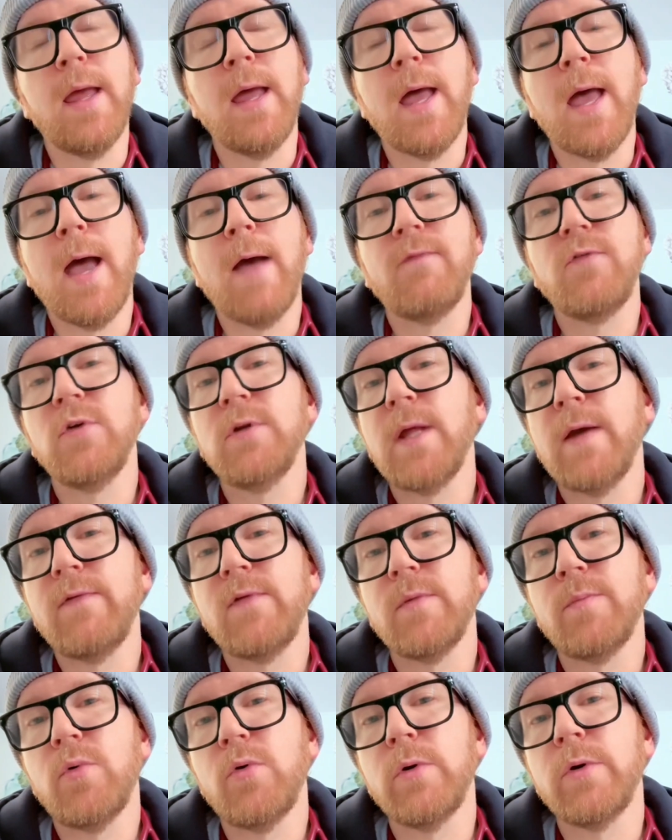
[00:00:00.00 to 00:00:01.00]
After life
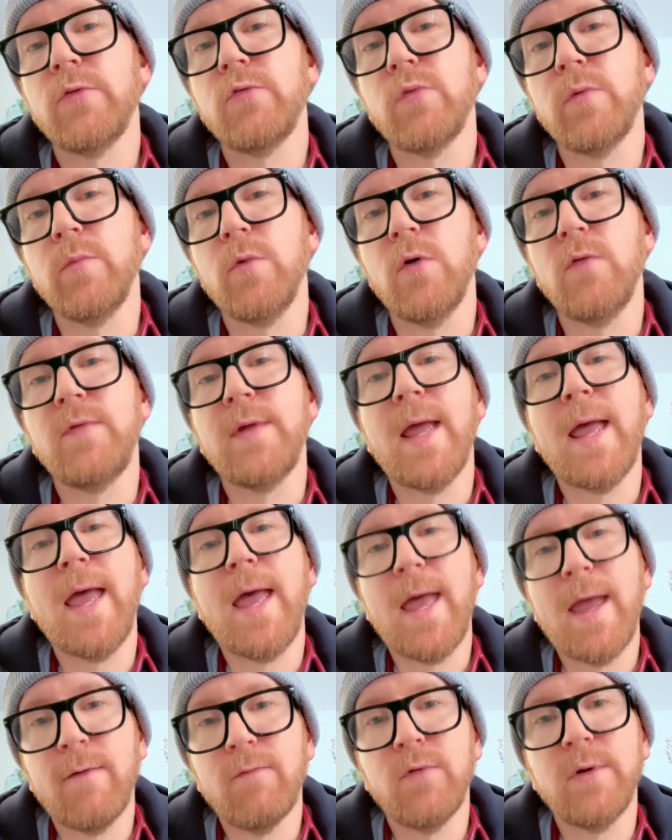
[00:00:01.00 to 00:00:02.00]
support is removed,
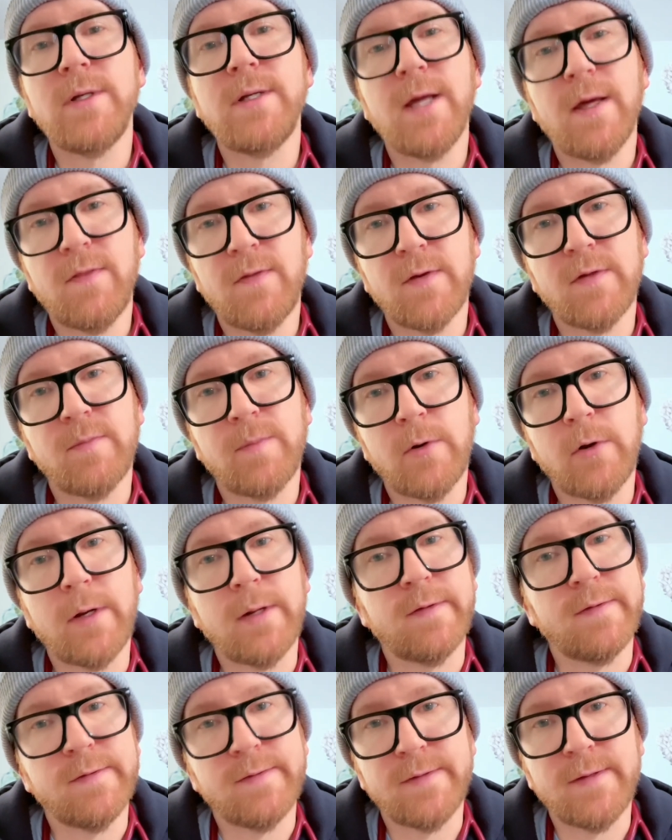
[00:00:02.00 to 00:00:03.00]
every death
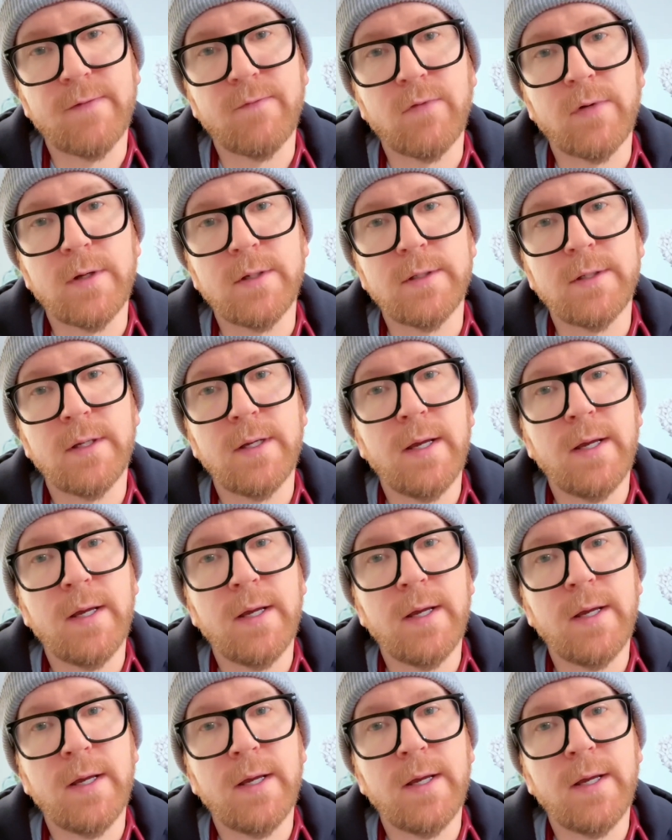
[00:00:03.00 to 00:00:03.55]
experience is different.